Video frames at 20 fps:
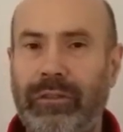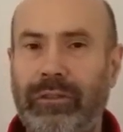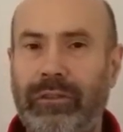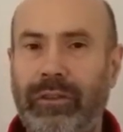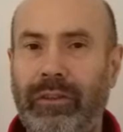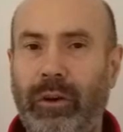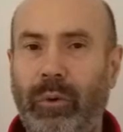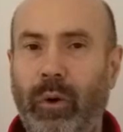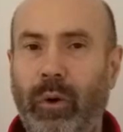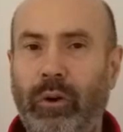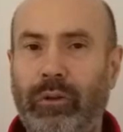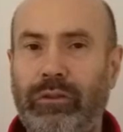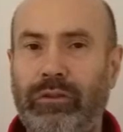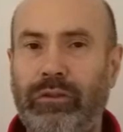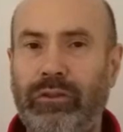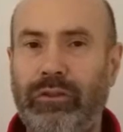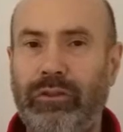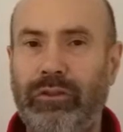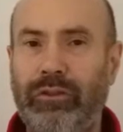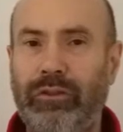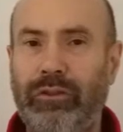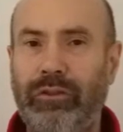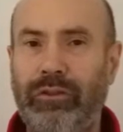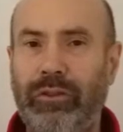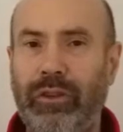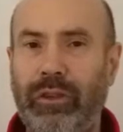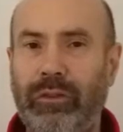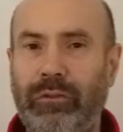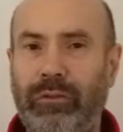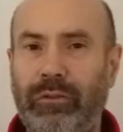no
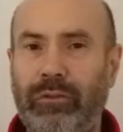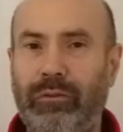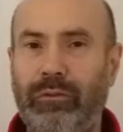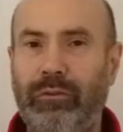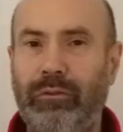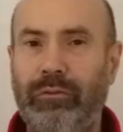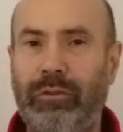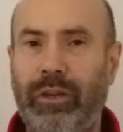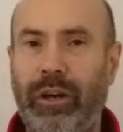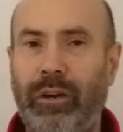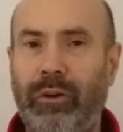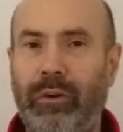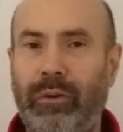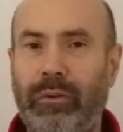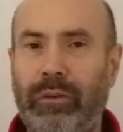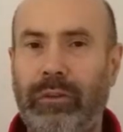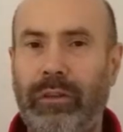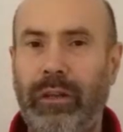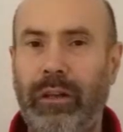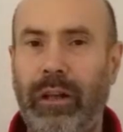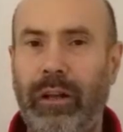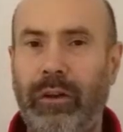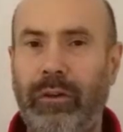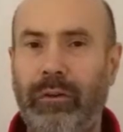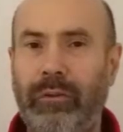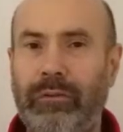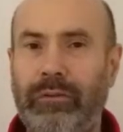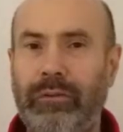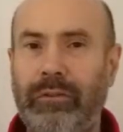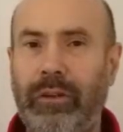oxygen, no
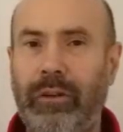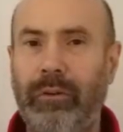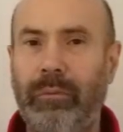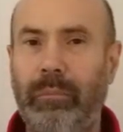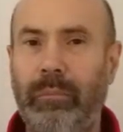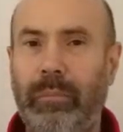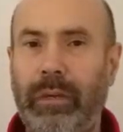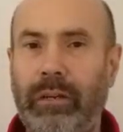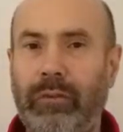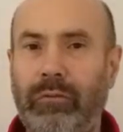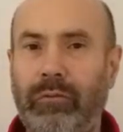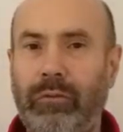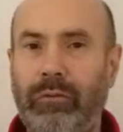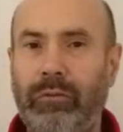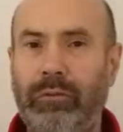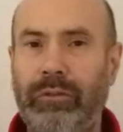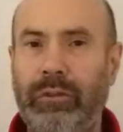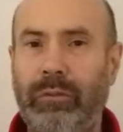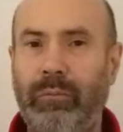glucose, no minerals.